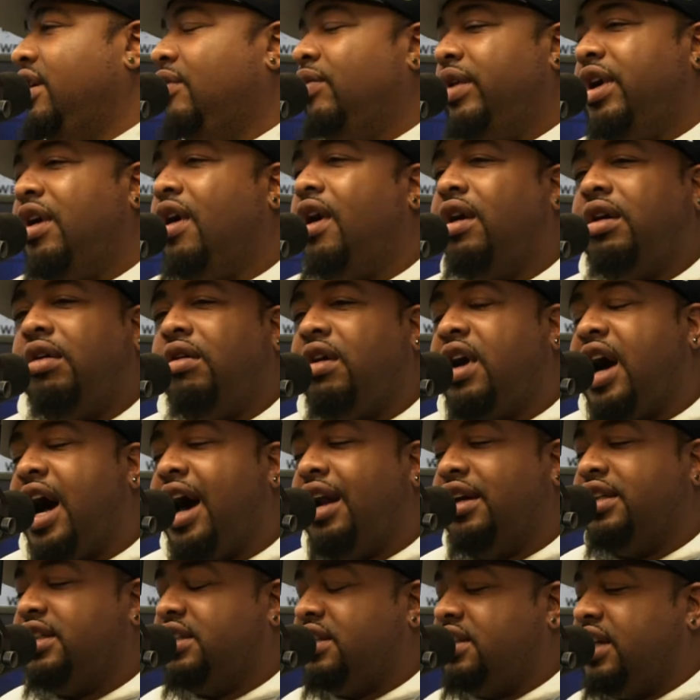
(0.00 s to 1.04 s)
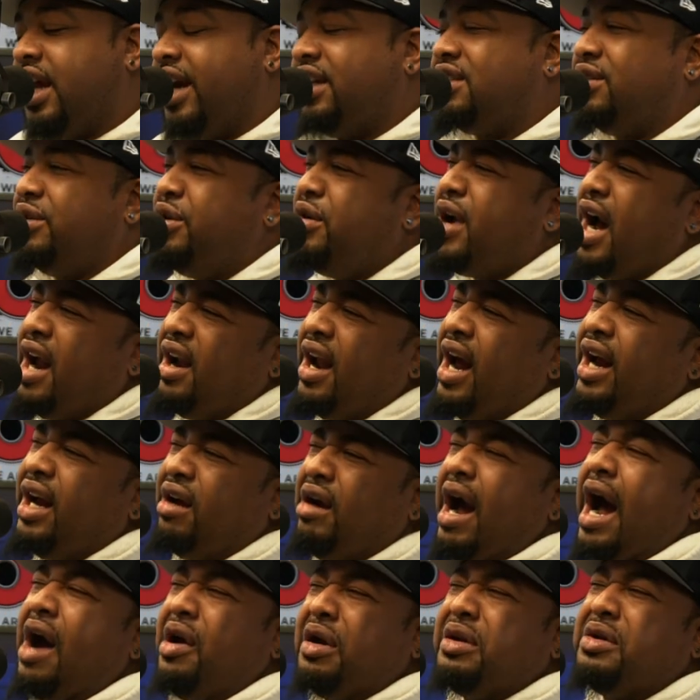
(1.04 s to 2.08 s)
and we all know collards is like so you kind of
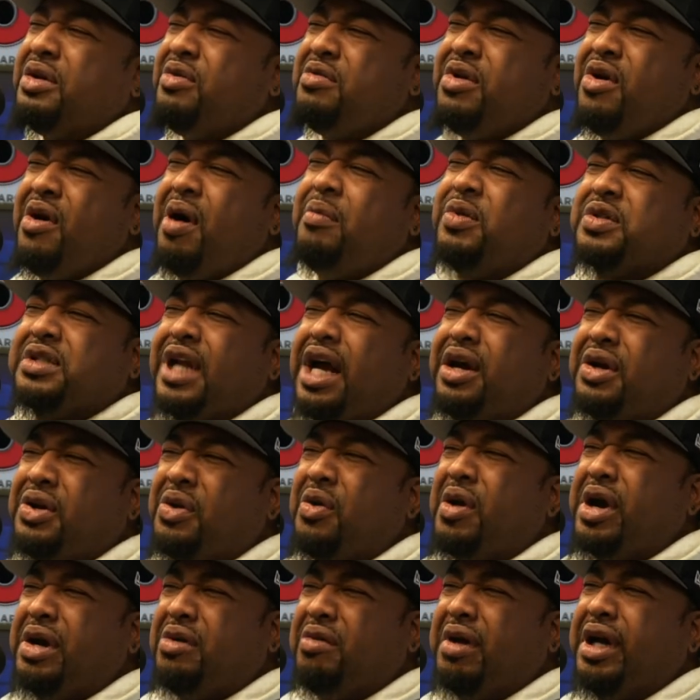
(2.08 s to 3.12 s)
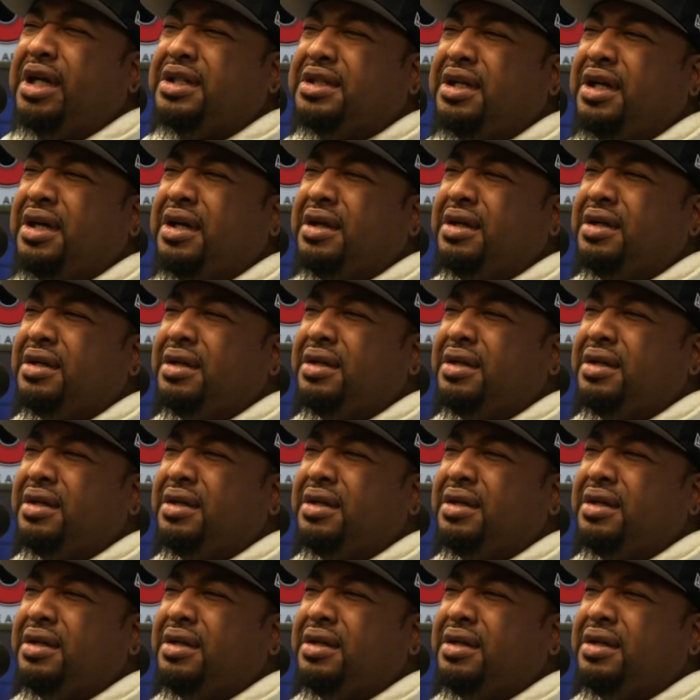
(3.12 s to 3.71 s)
like you, you almost like glory greens huh